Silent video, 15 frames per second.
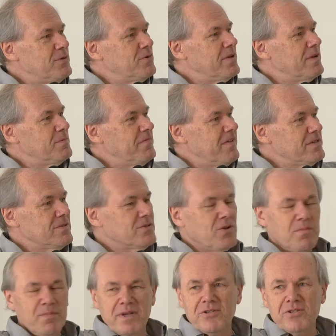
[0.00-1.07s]
to invest
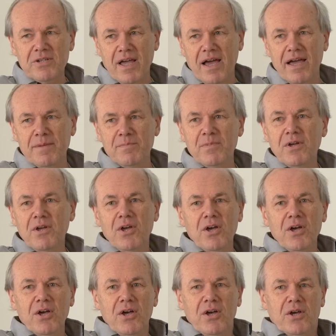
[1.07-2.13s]
so much time
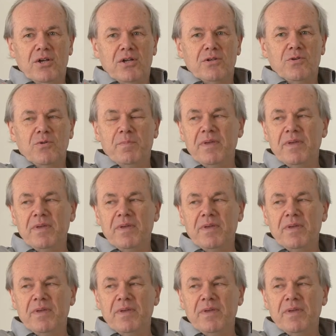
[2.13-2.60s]
to